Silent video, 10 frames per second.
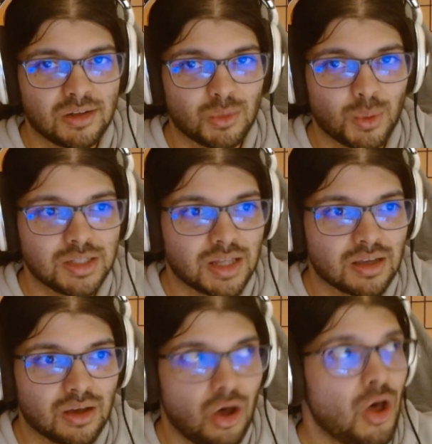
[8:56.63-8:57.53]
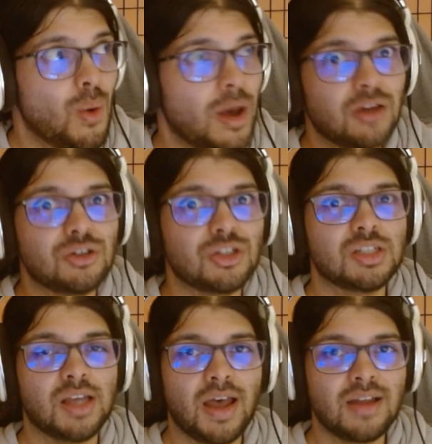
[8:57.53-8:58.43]
When it's like, oh, I
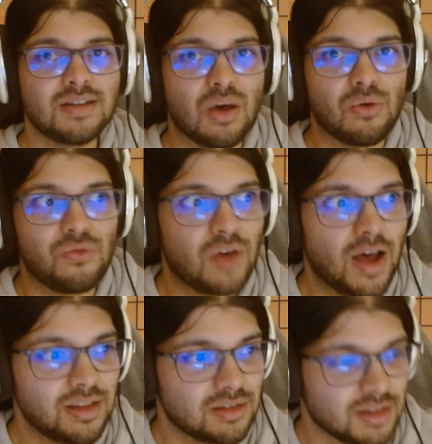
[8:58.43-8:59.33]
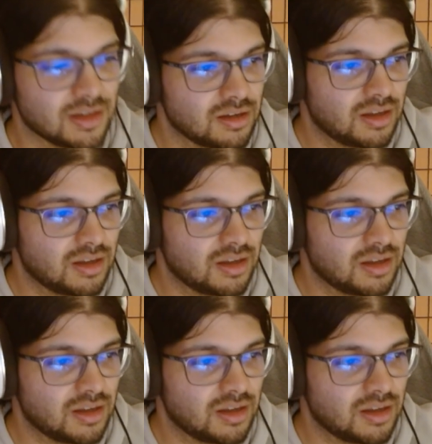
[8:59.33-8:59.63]
understand now, finally.